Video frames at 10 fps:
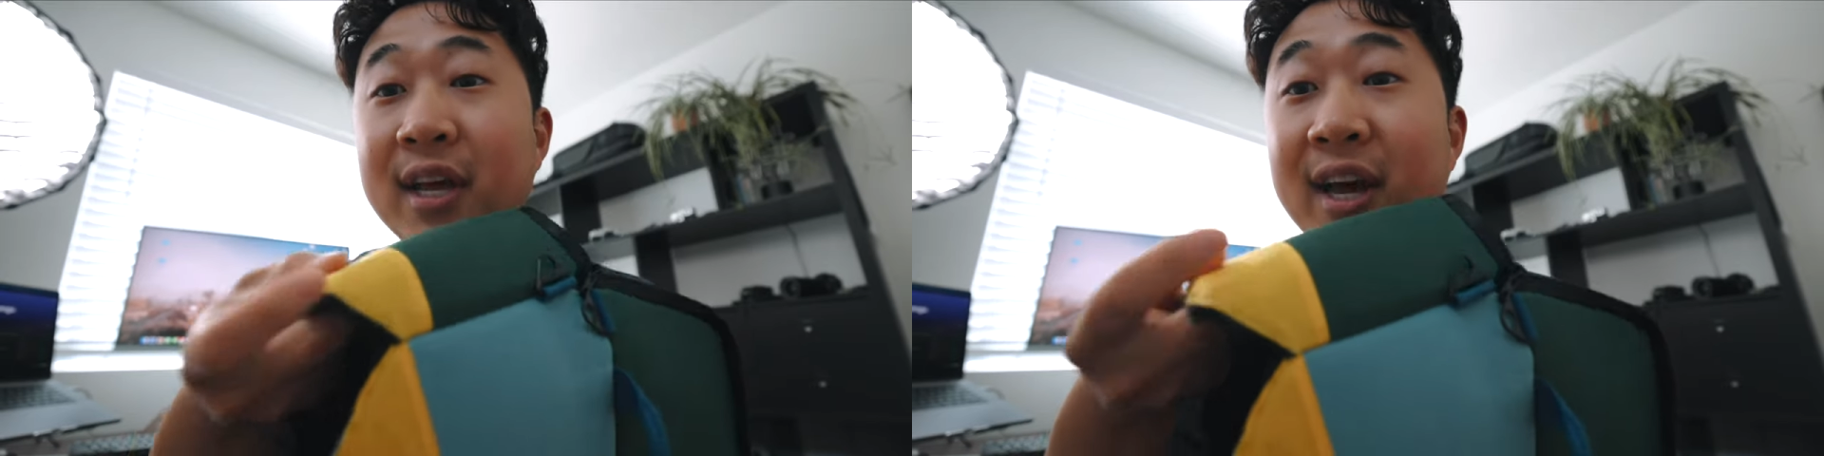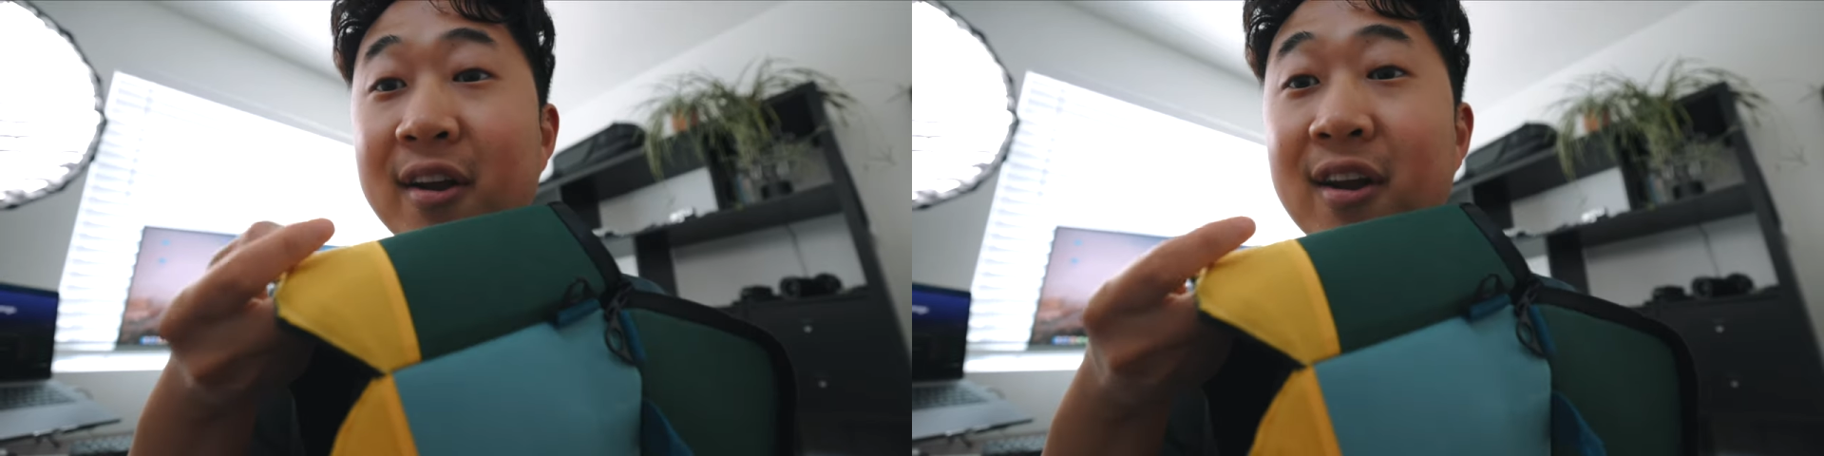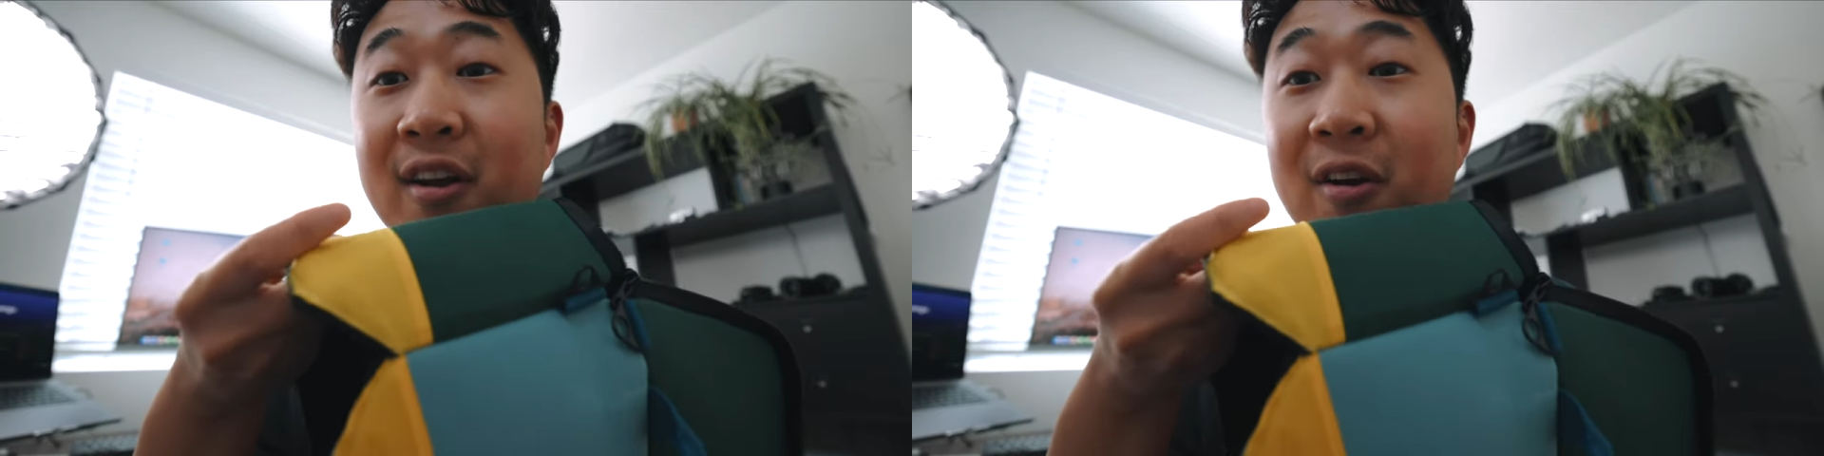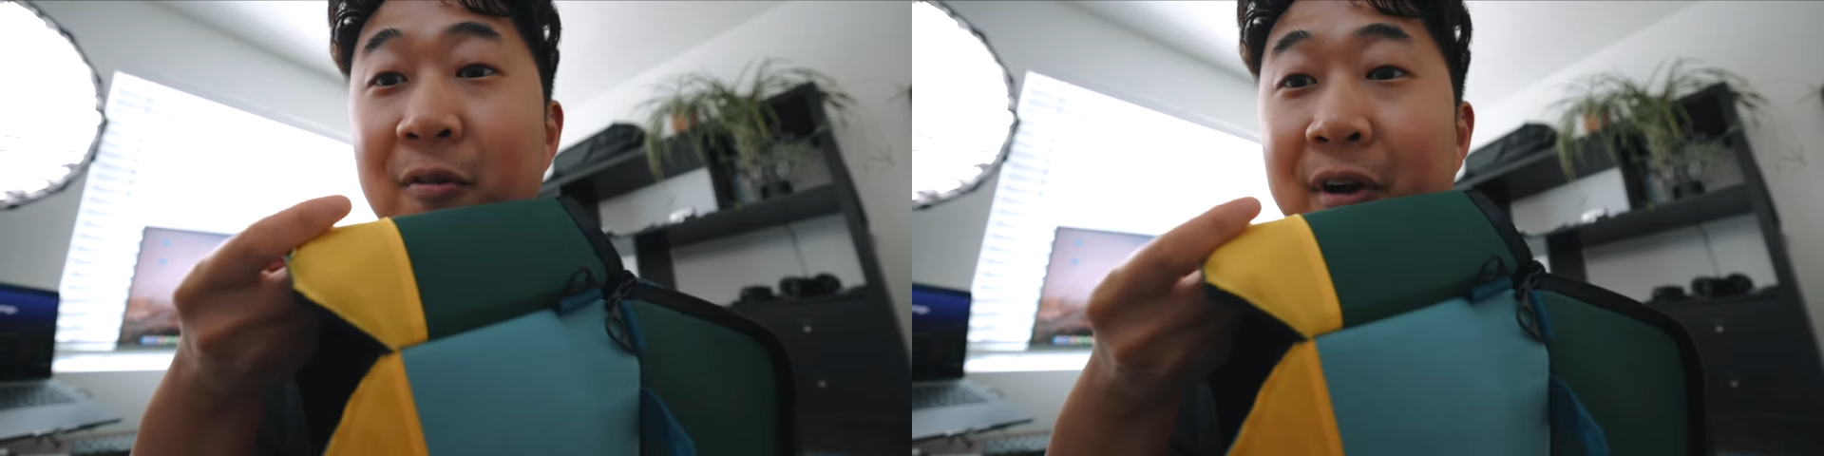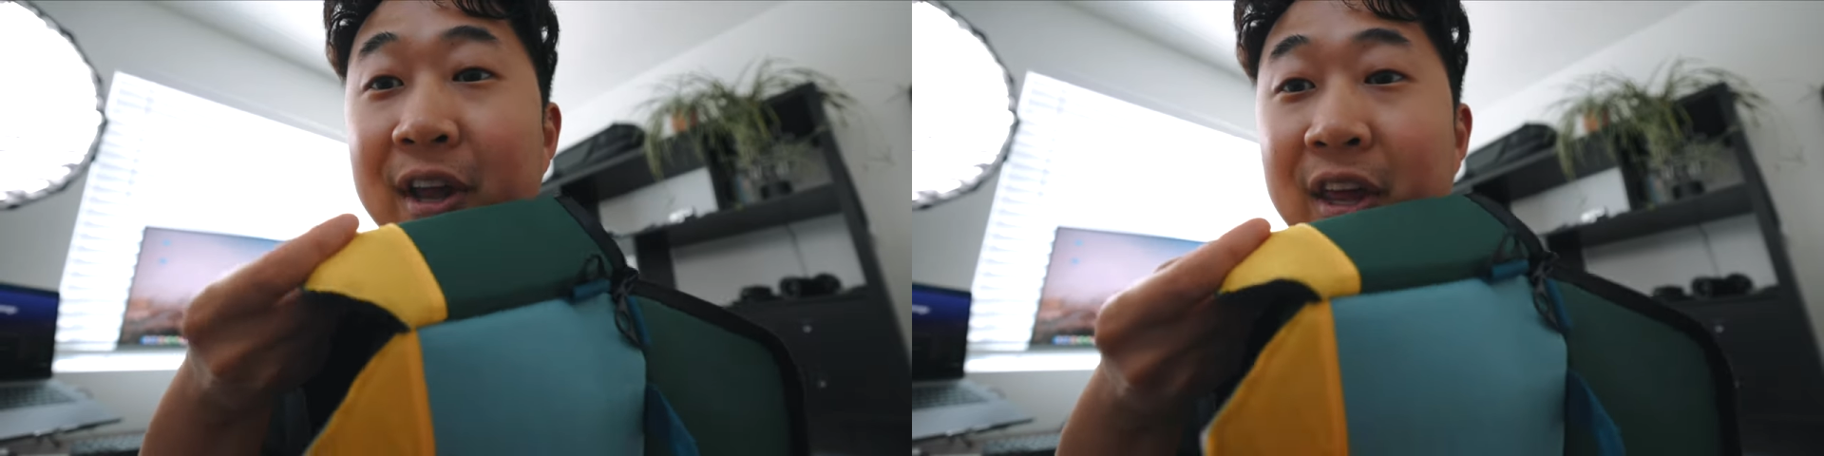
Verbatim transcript: that right